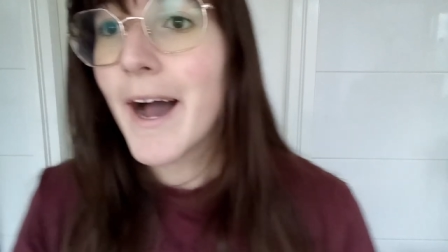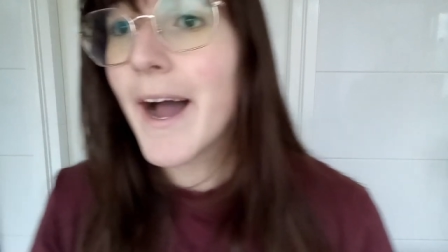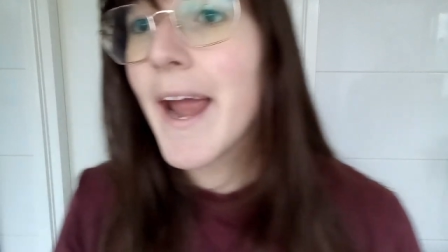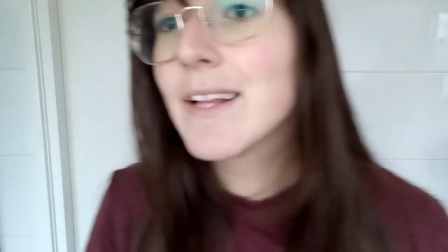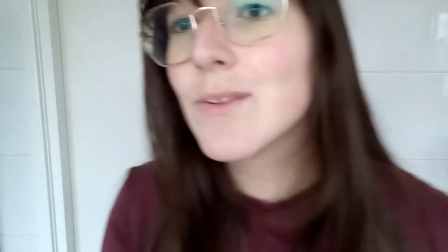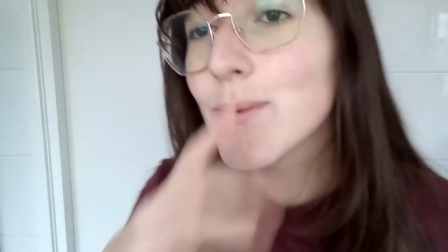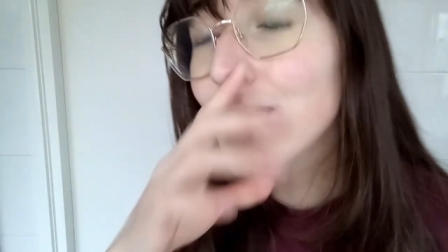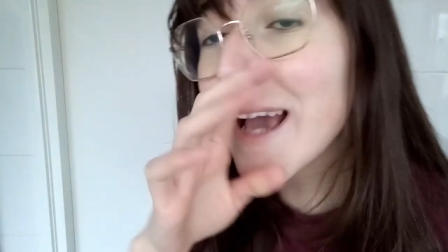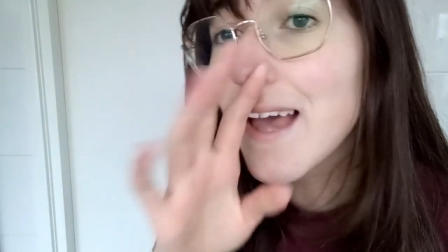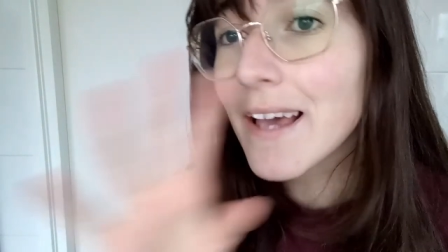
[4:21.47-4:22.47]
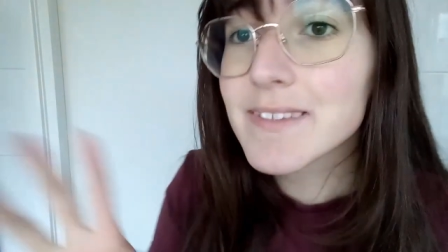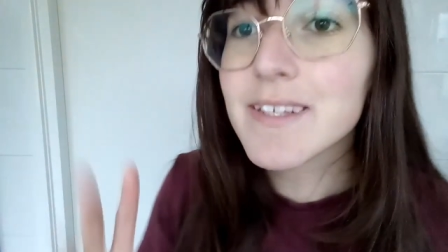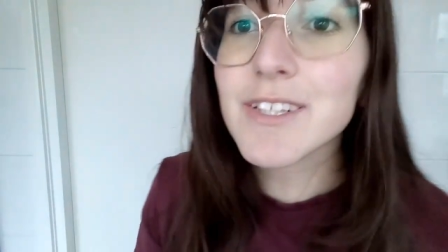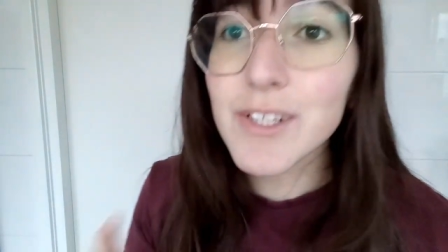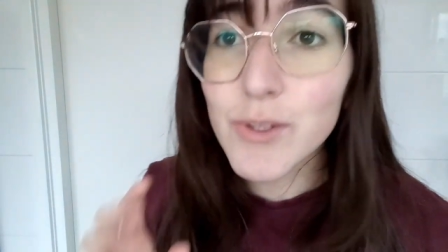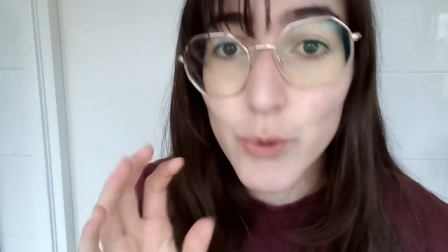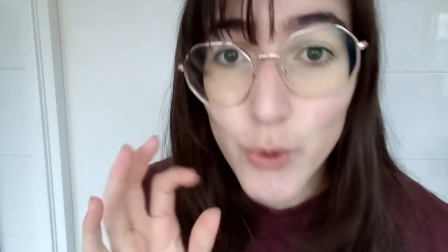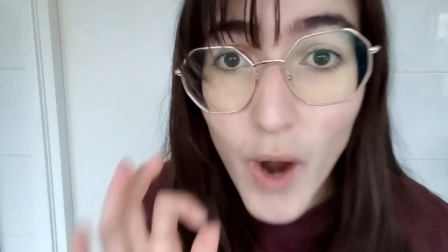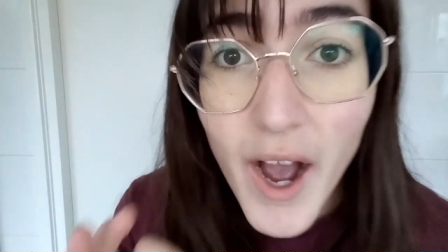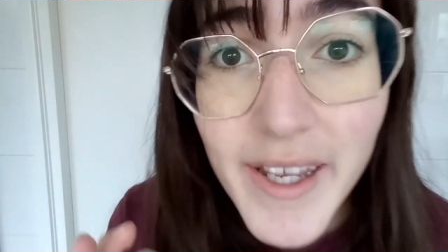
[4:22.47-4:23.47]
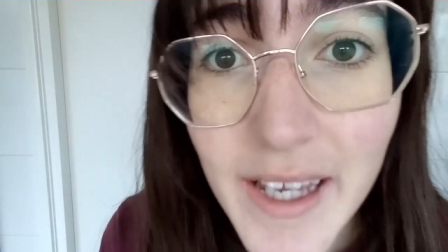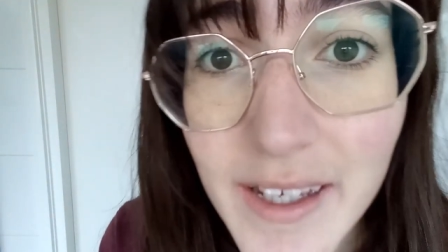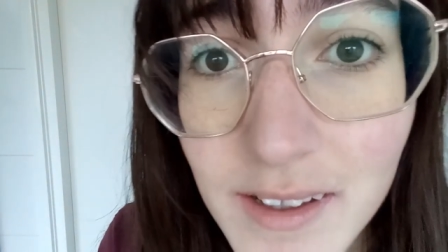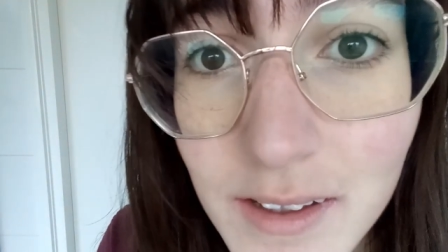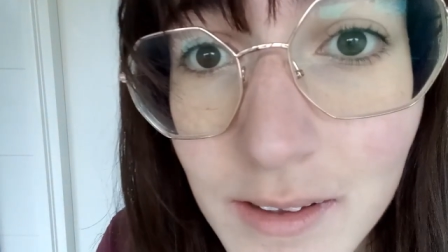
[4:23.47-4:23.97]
I started crying.